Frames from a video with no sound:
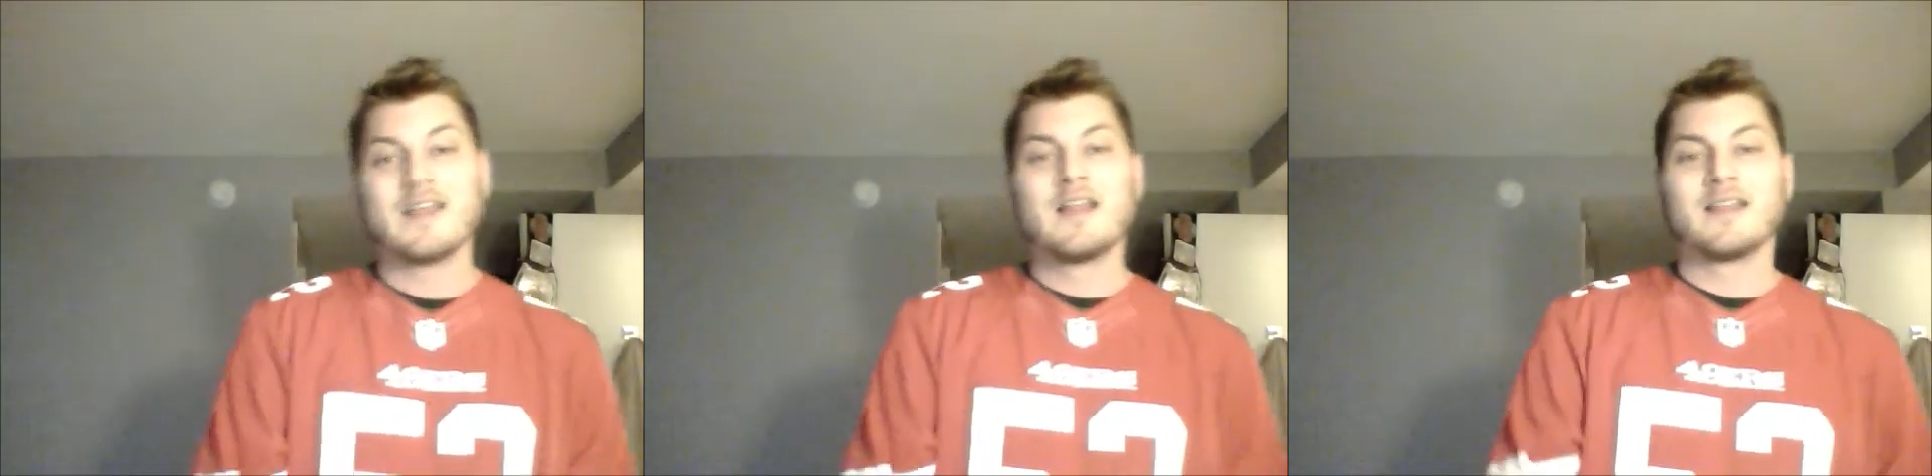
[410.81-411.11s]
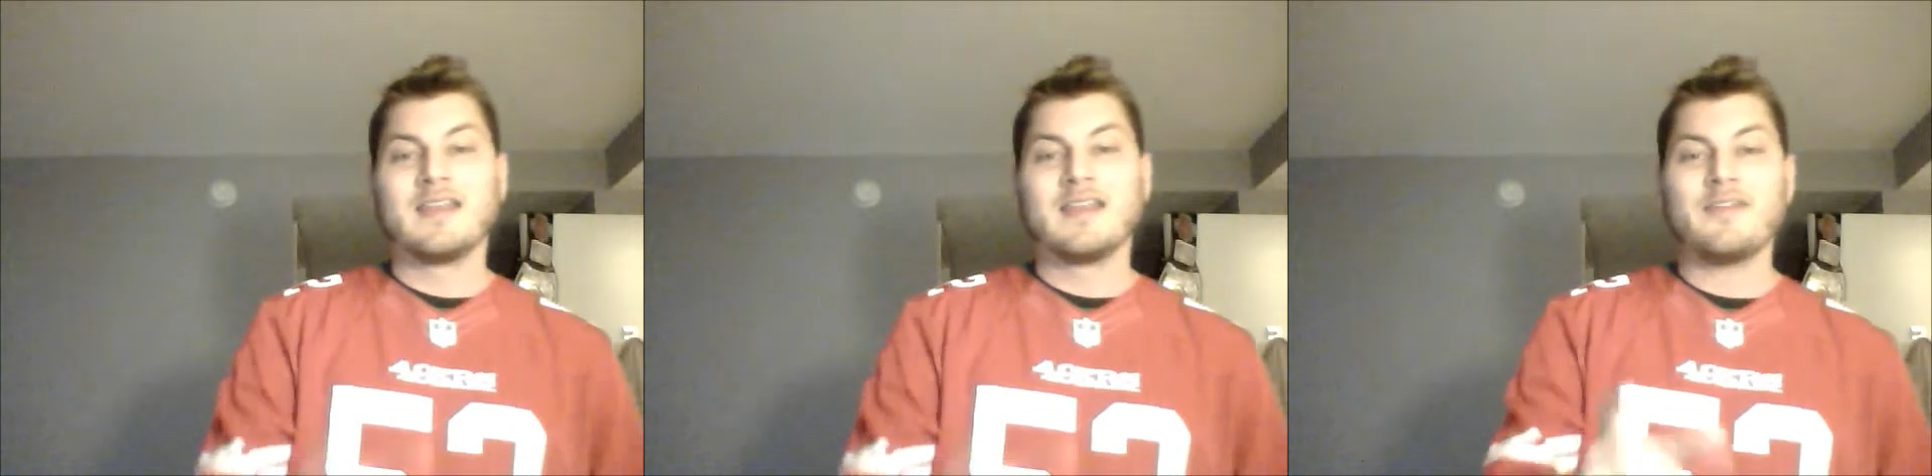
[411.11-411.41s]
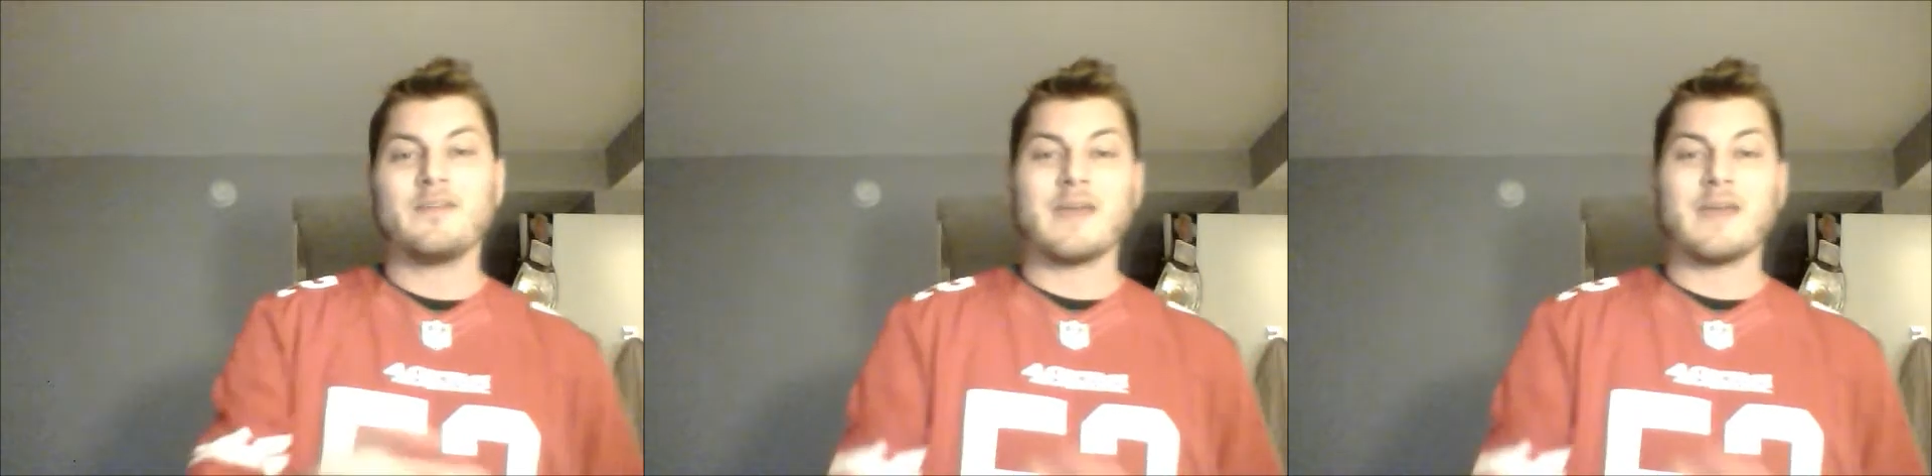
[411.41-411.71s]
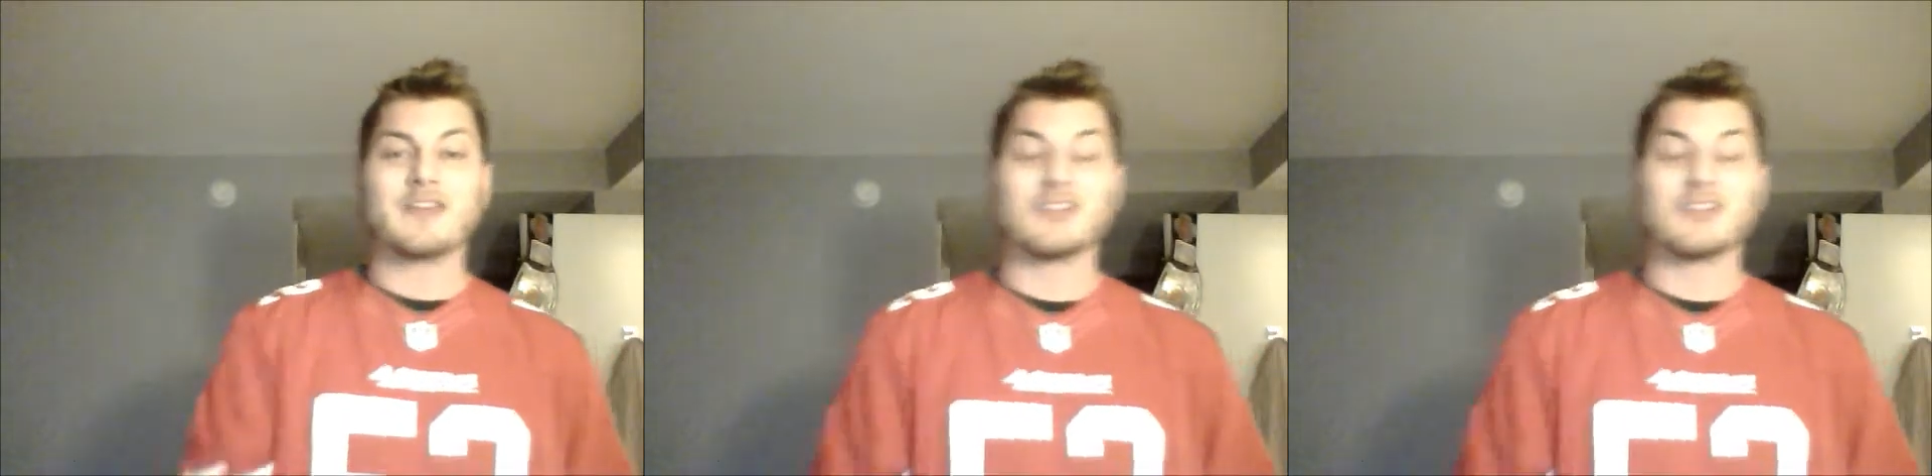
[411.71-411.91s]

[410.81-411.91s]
Give him actually